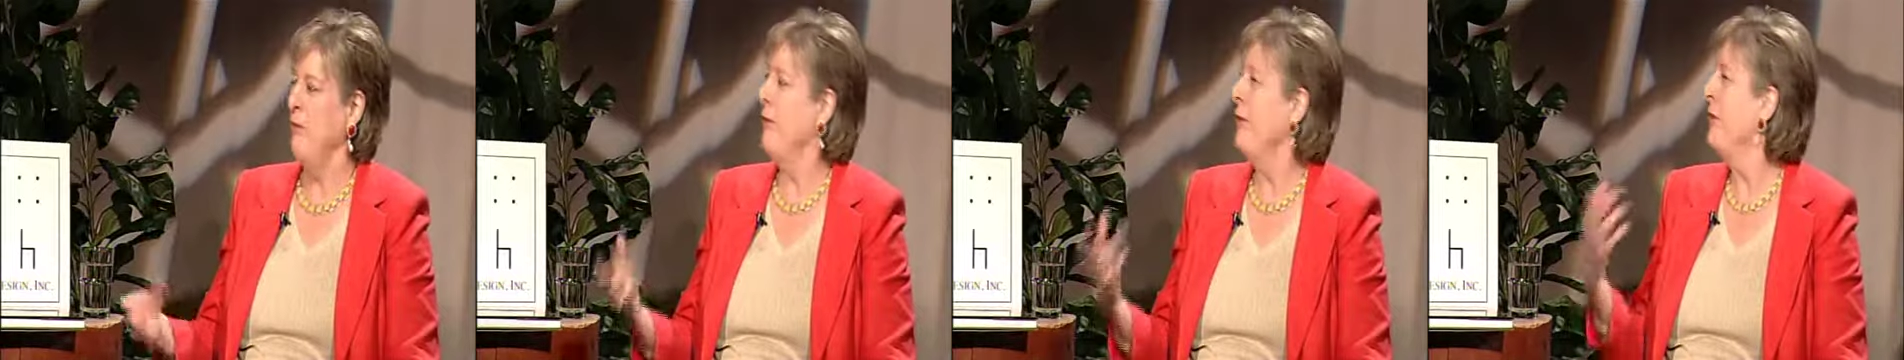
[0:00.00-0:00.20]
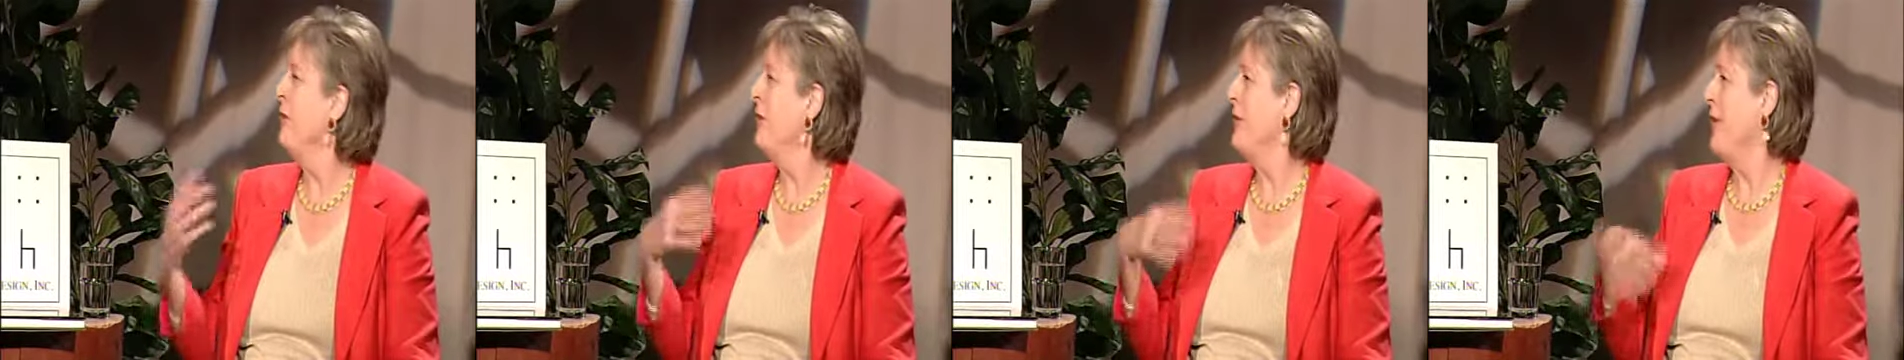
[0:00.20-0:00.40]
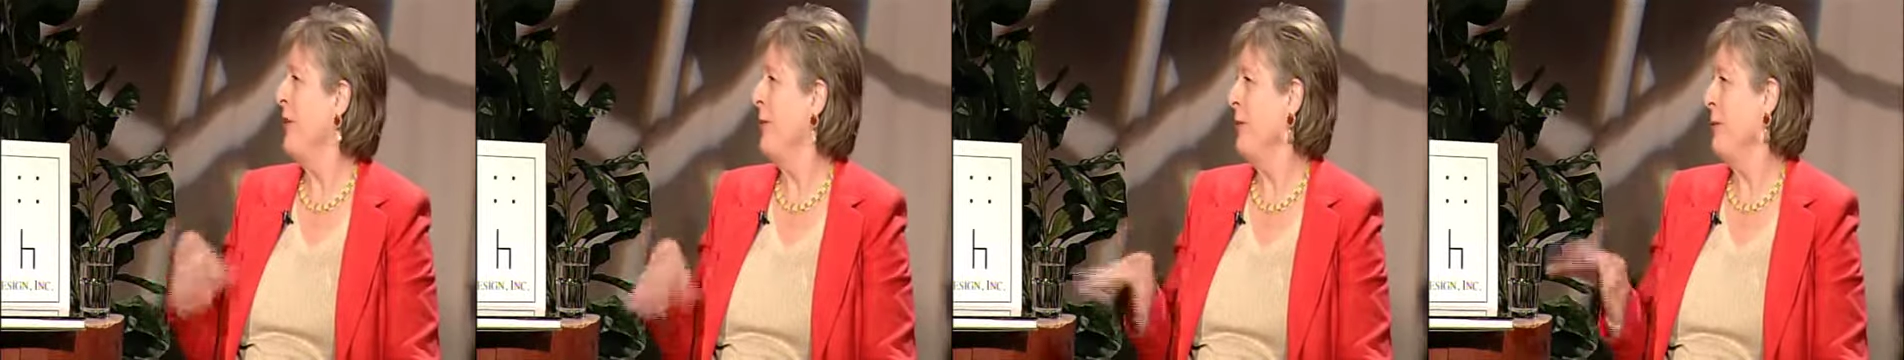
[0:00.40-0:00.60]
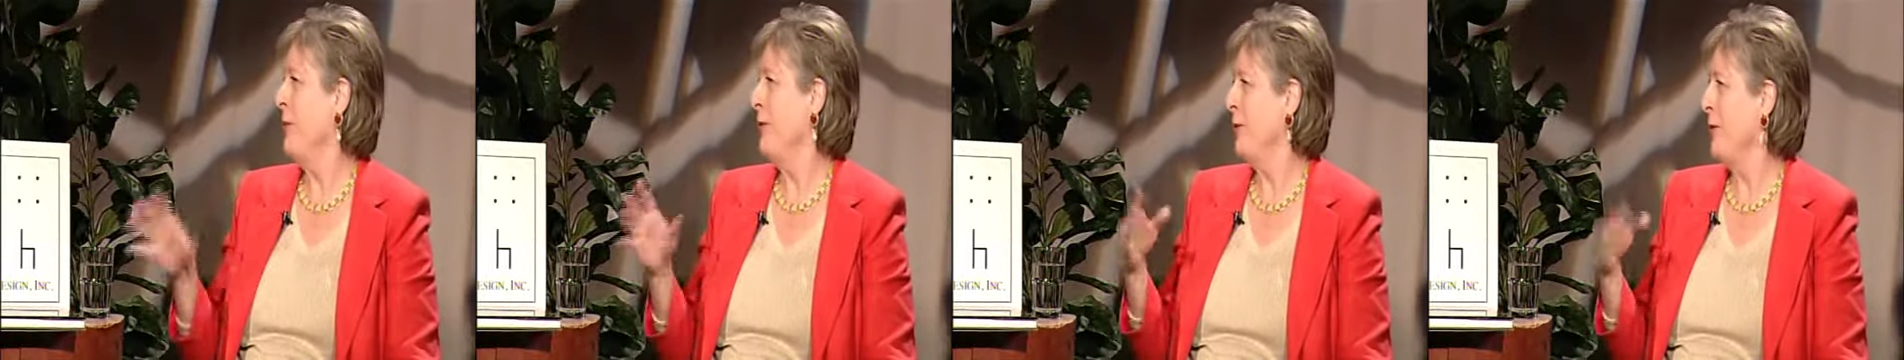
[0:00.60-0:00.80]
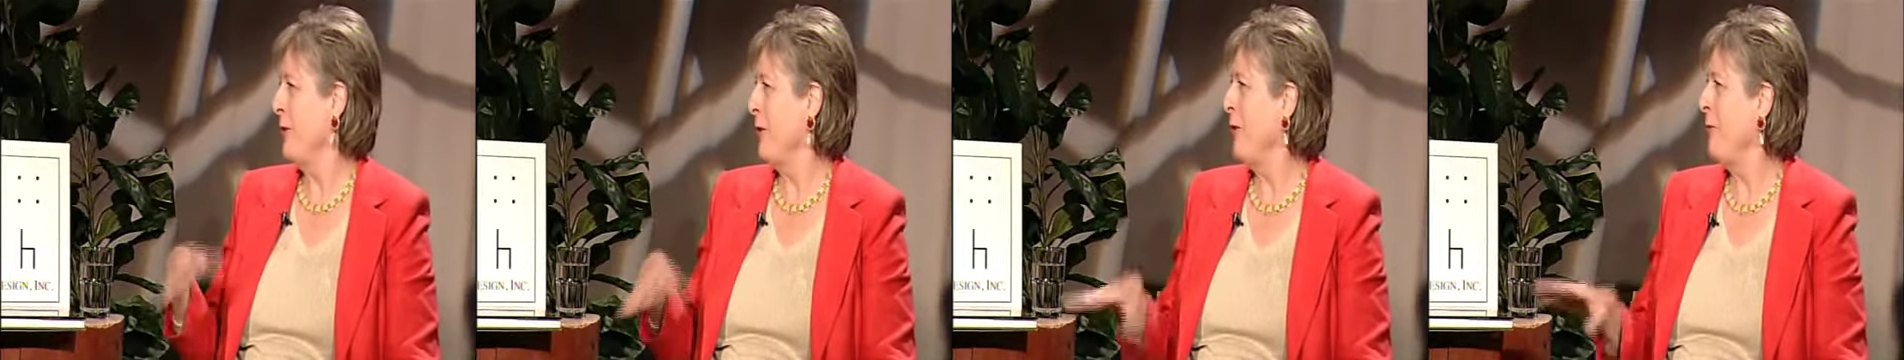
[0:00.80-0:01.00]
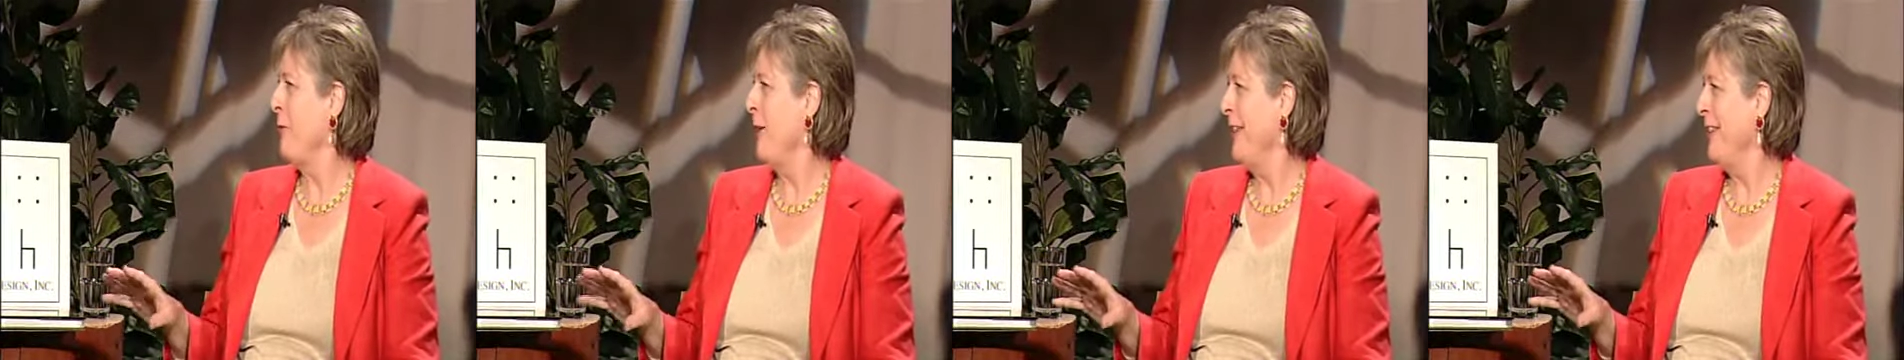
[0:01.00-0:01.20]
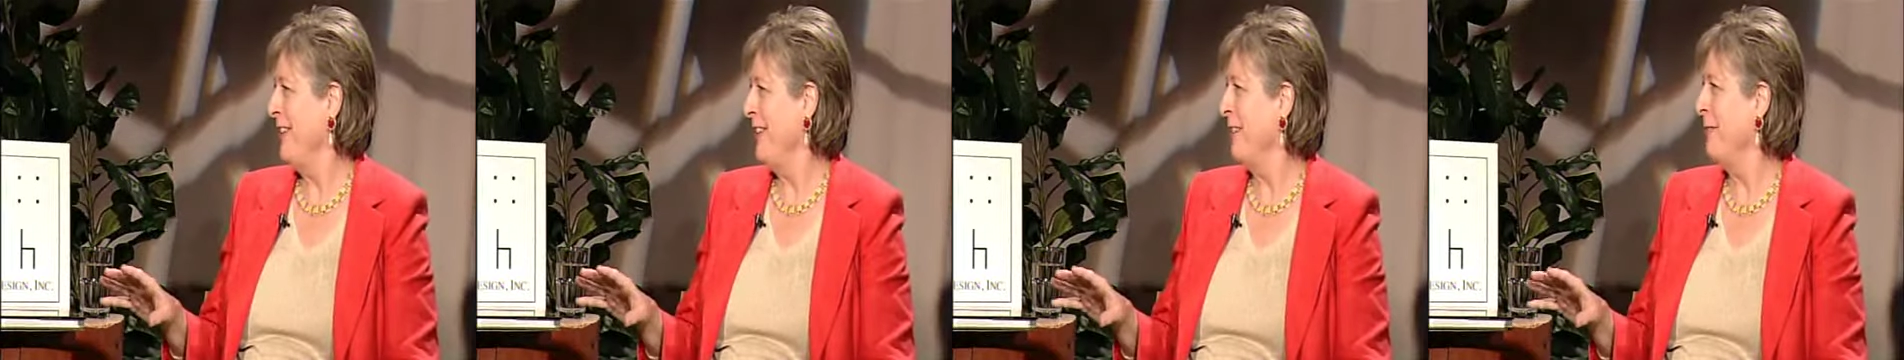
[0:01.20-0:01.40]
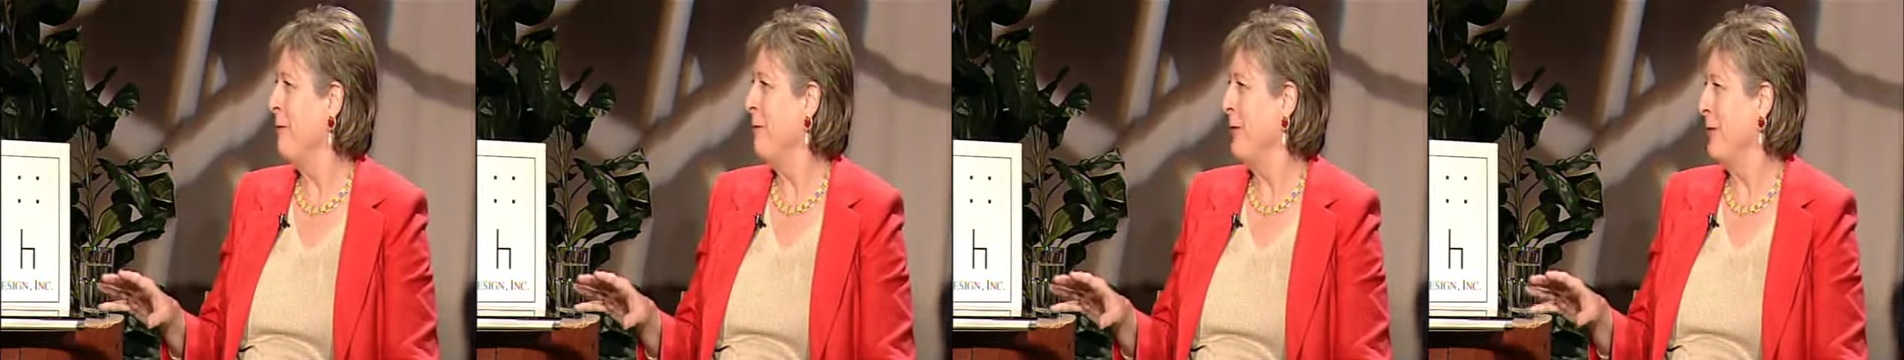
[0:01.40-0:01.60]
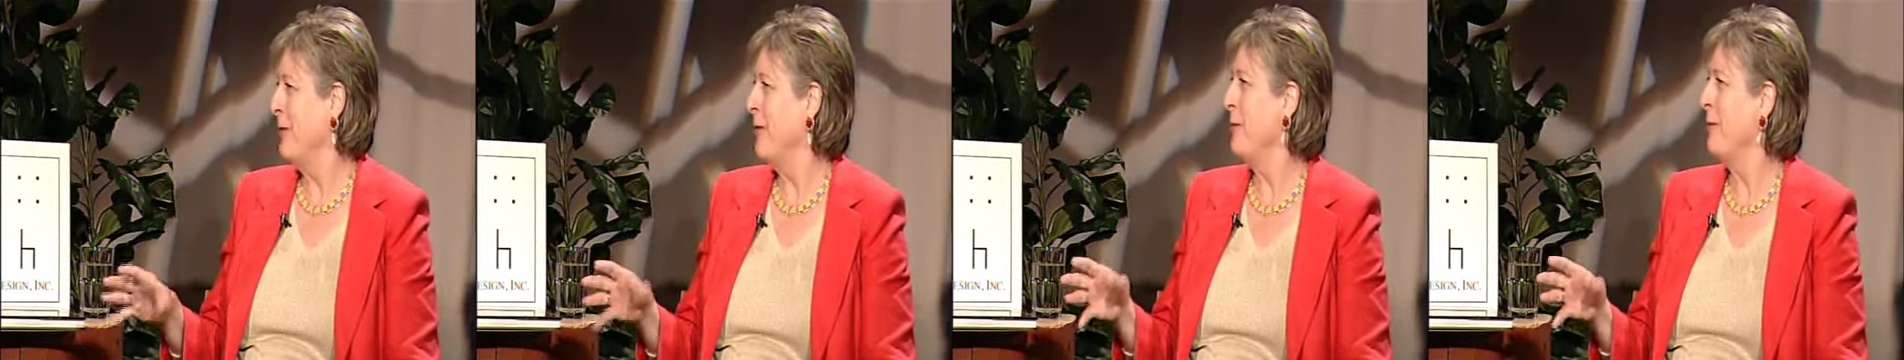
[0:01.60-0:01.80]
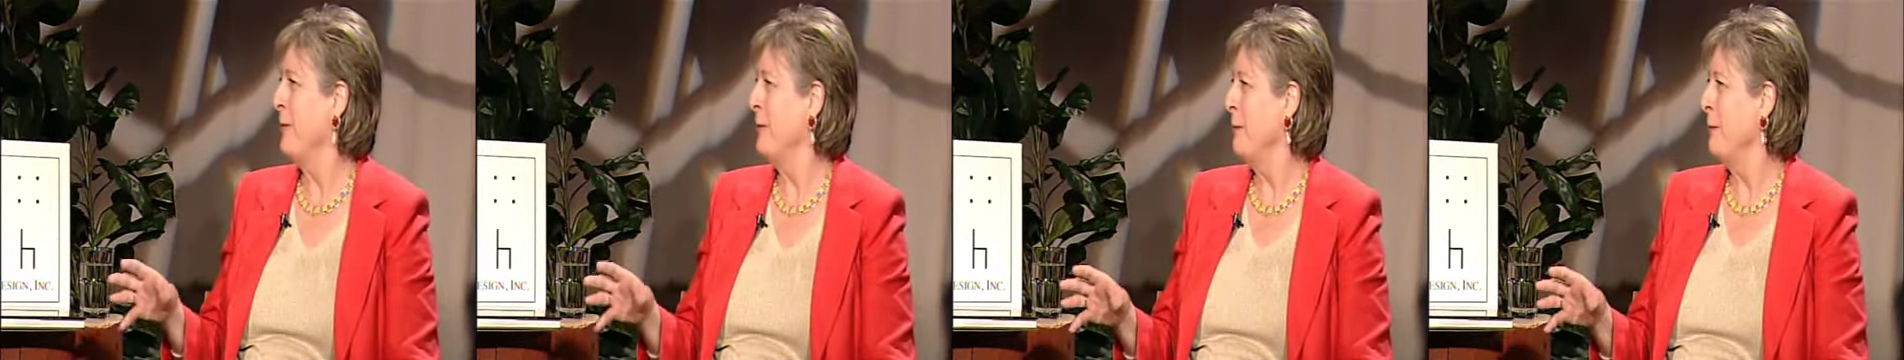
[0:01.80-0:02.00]
friends tell me there's a thread that
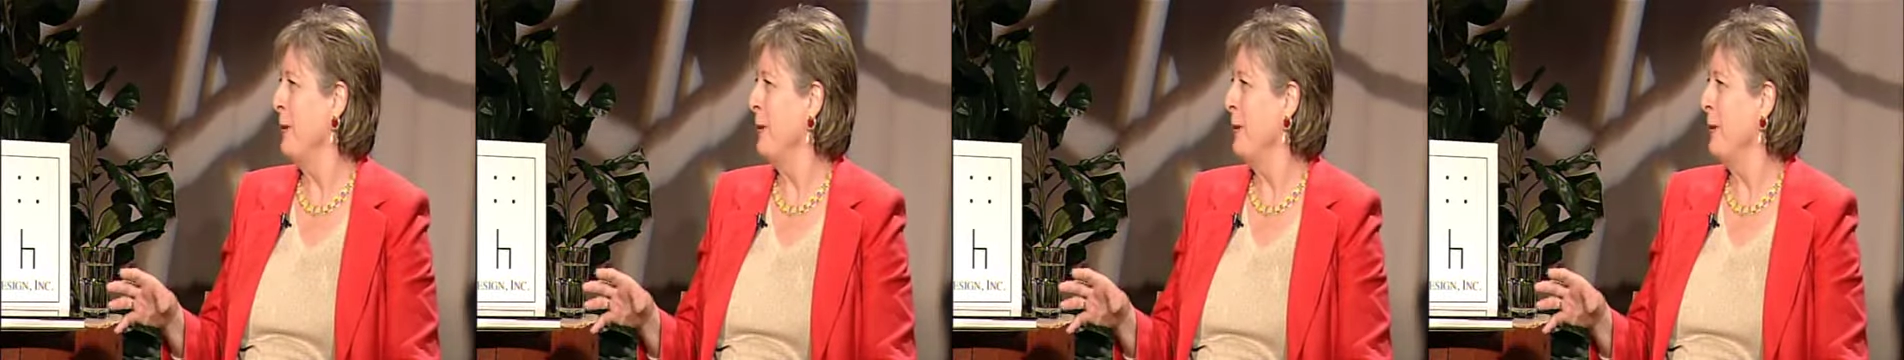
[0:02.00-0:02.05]
runs through